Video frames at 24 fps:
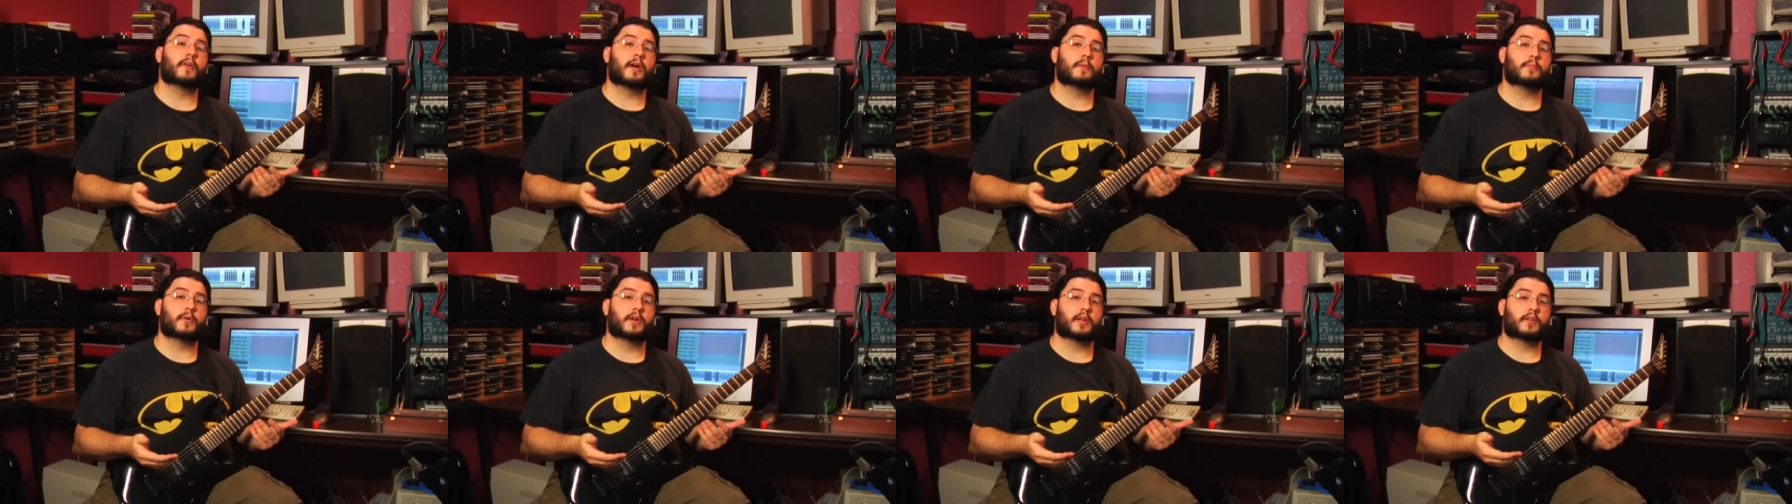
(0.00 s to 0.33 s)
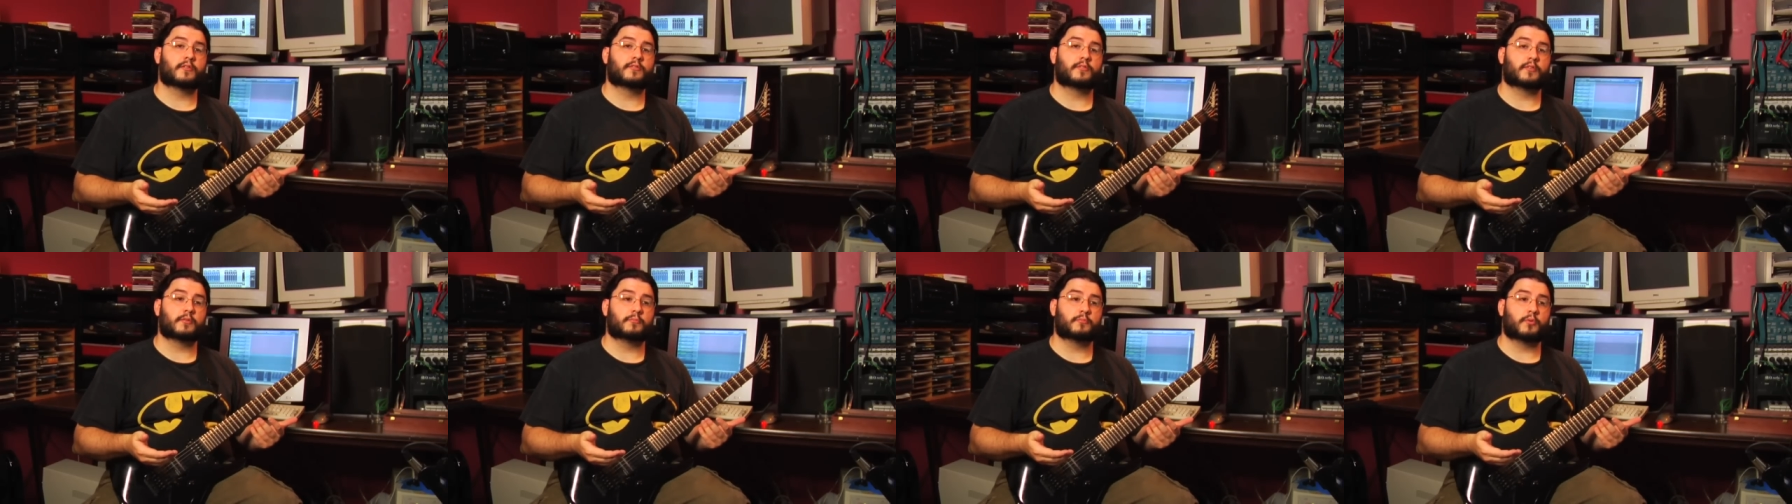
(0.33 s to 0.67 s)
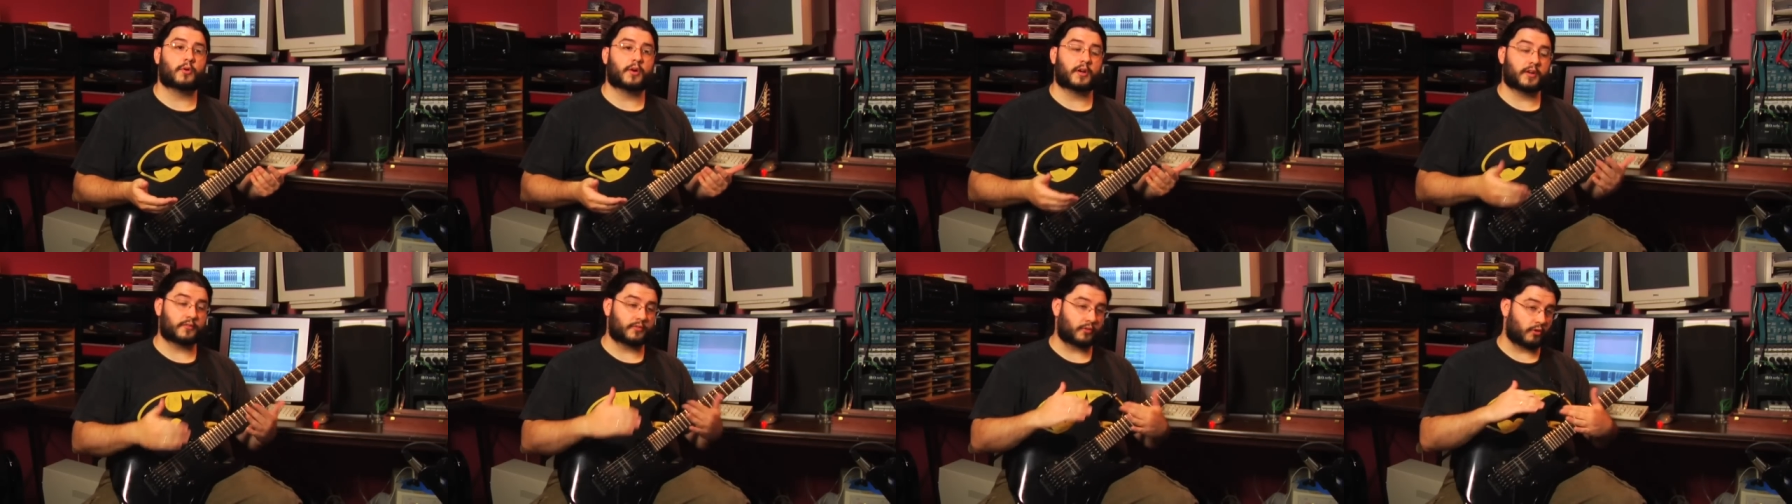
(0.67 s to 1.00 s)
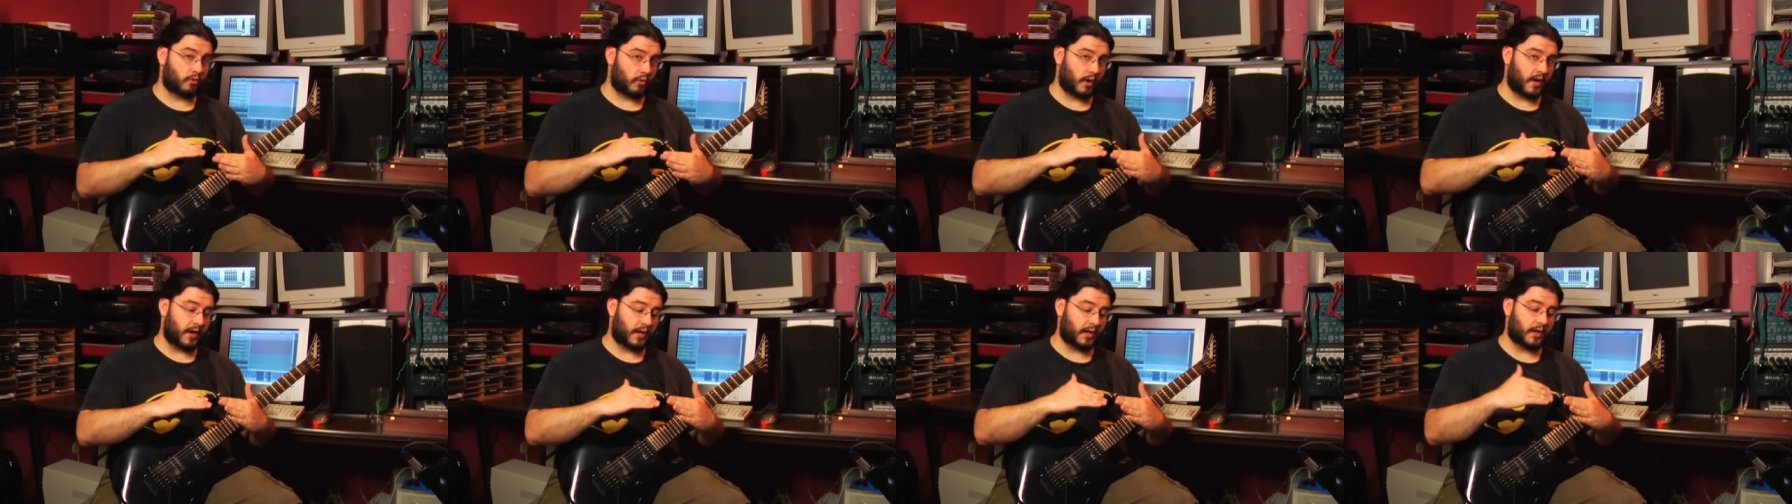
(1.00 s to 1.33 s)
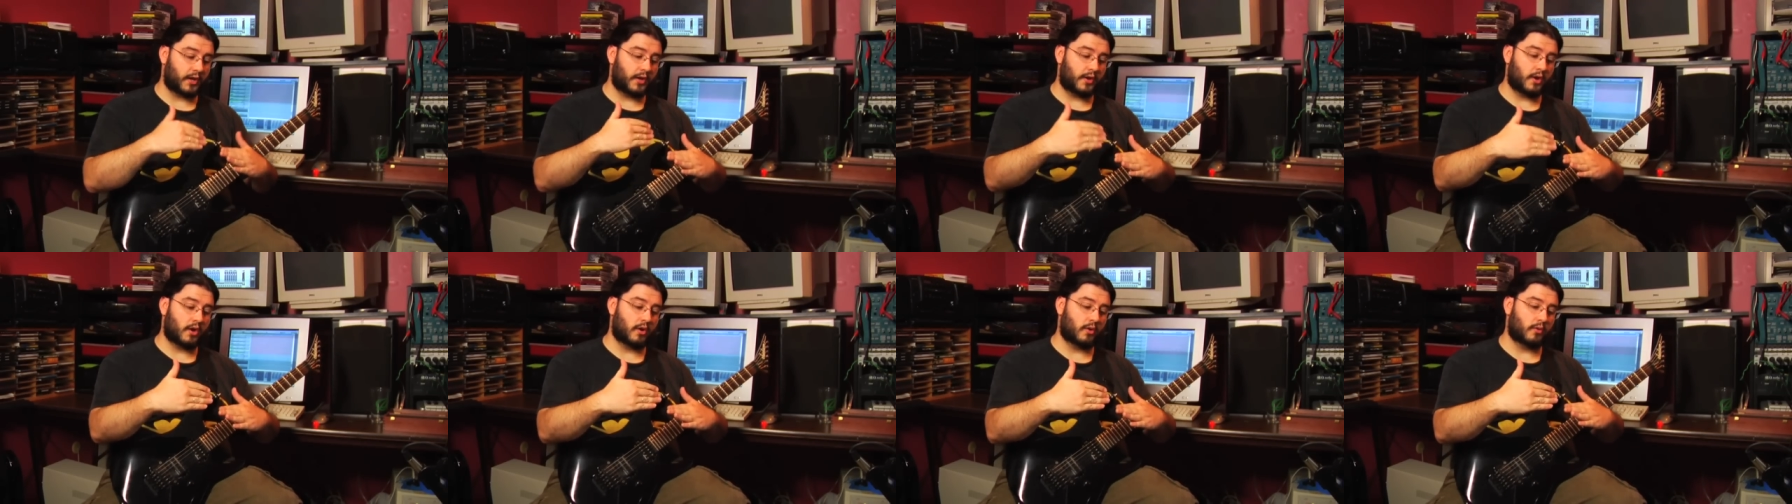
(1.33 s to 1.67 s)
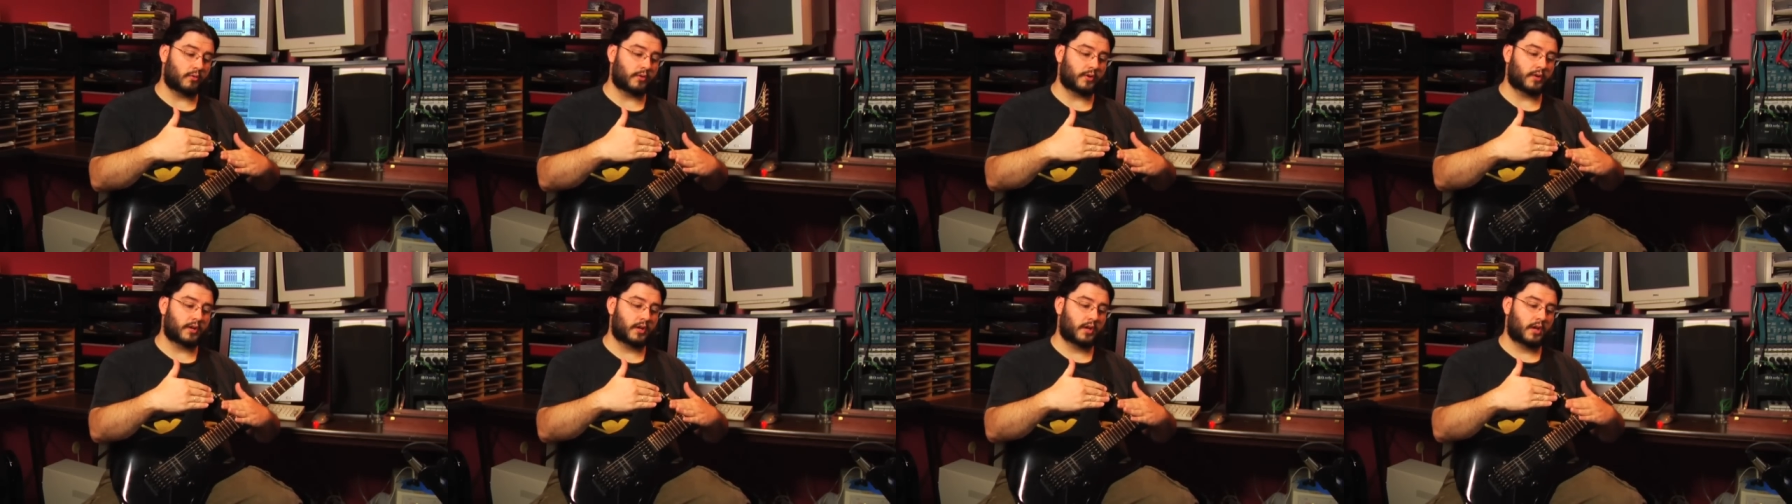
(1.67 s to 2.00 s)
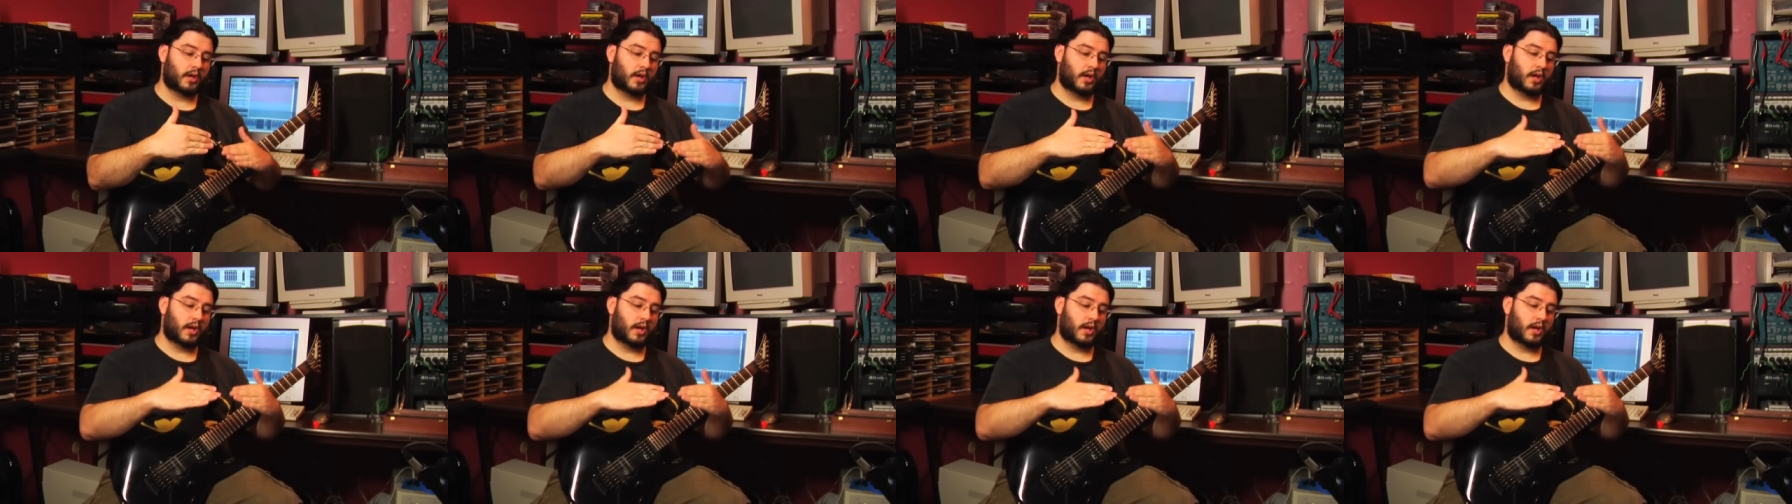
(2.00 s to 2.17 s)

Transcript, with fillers: vibrating at a certain point, and it's creating a node,